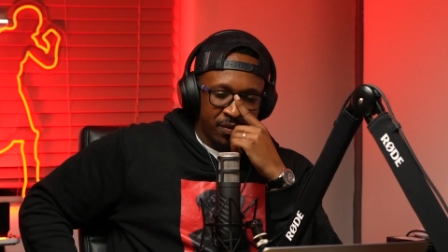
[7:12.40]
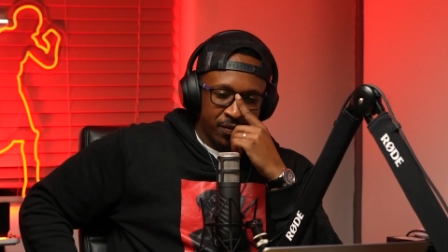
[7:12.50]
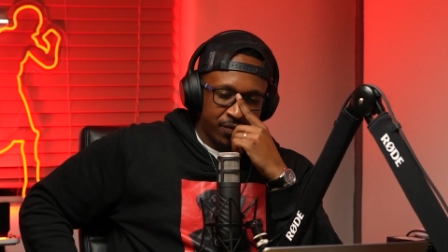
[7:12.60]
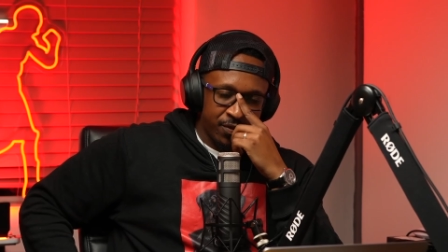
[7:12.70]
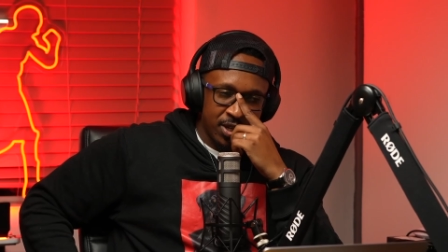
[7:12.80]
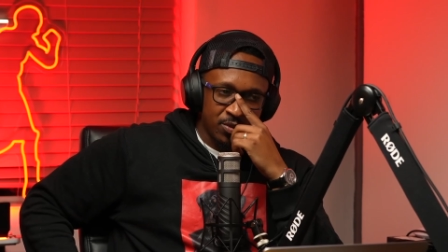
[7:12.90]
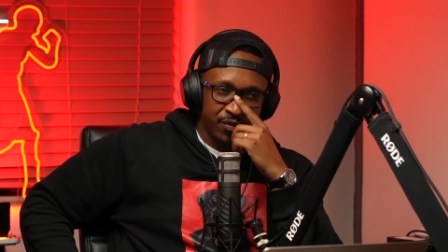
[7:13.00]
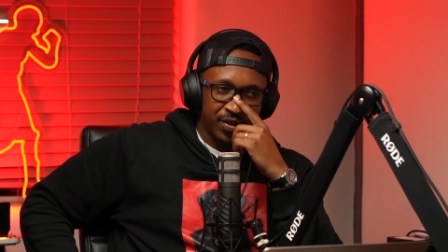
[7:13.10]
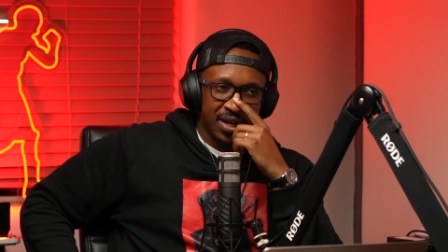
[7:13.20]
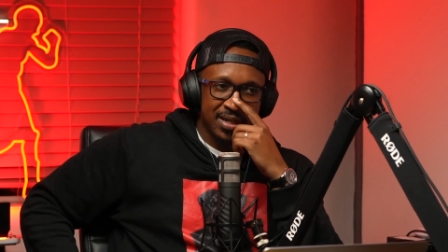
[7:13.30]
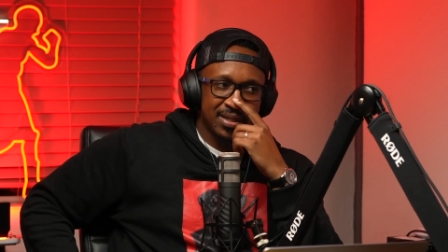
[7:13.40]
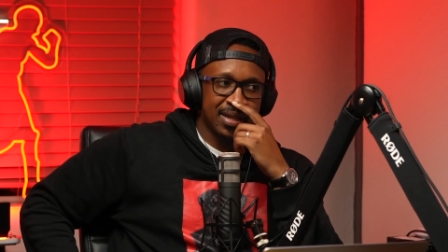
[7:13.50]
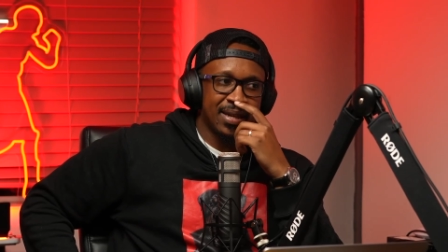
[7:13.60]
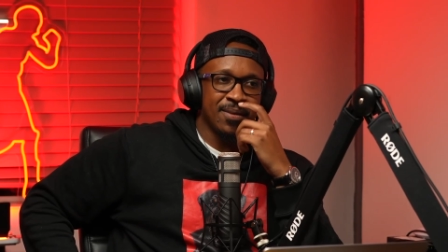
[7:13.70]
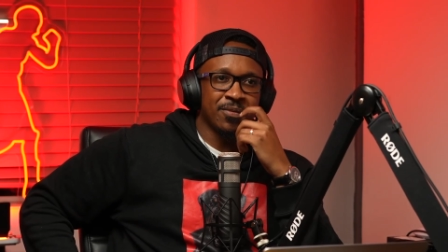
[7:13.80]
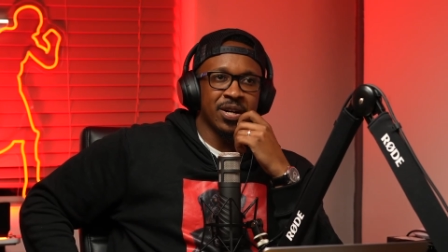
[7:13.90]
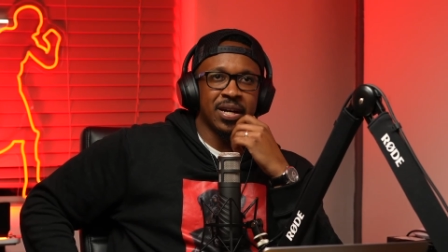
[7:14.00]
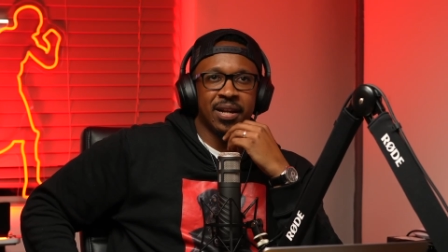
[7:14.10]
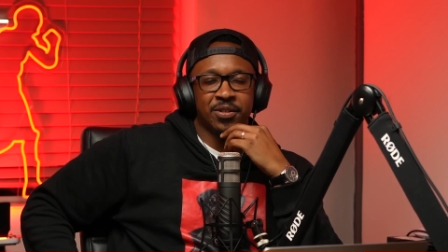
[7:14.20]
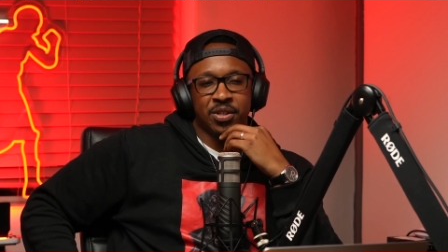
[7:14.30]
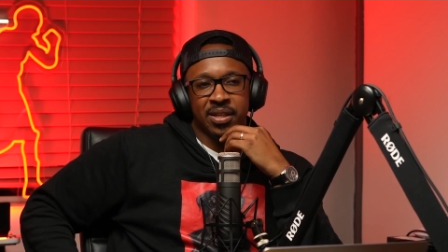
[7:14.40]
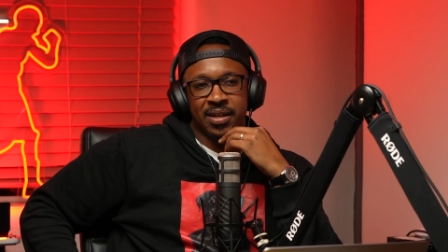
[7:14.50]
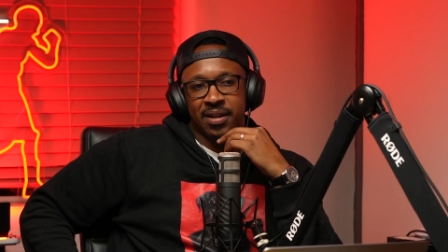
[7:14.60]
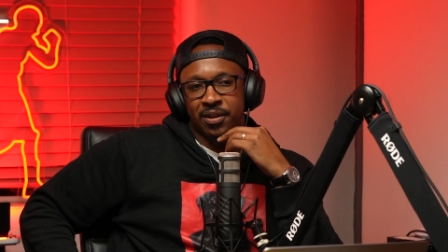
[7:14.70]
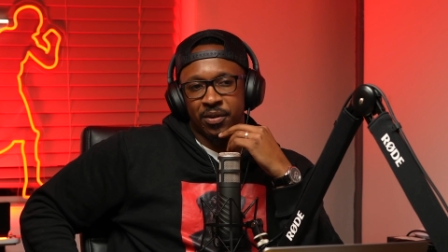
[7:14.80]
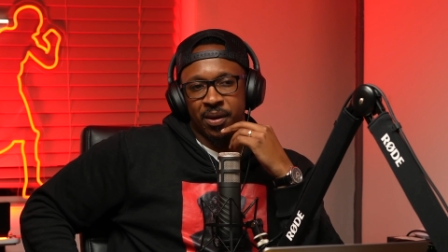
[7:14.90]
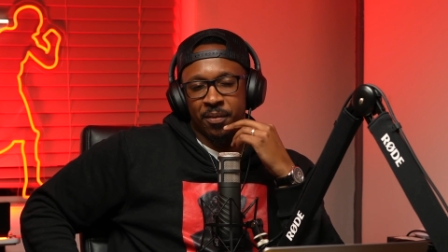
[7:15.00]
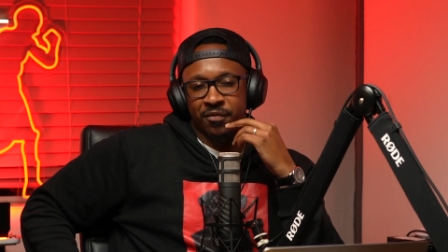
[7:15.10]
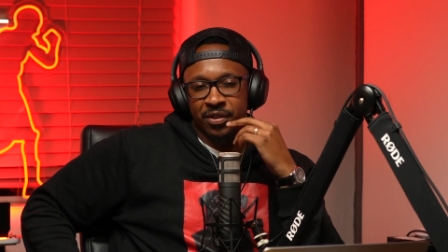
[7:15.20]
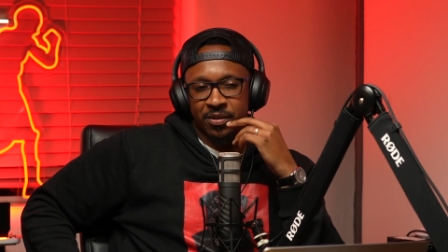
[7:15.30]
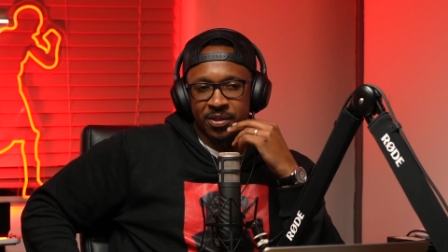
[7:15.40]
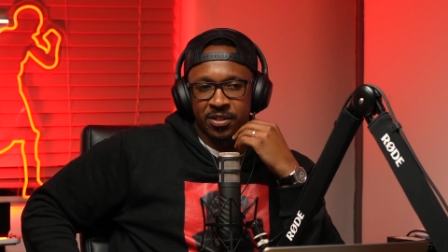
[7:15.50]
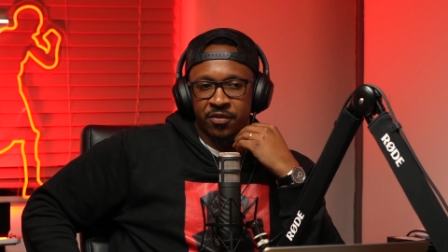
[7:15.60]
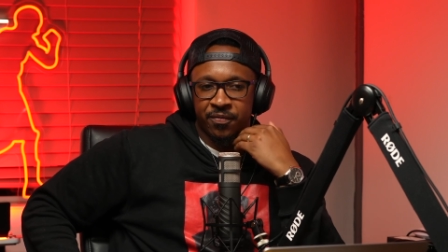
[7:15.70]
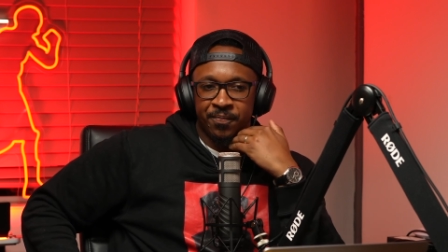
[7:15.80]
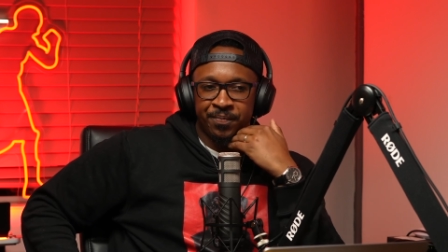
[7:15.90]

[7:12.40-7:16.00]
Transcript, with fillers: things with guys like him, right? And I just like I look at him, I think to myself,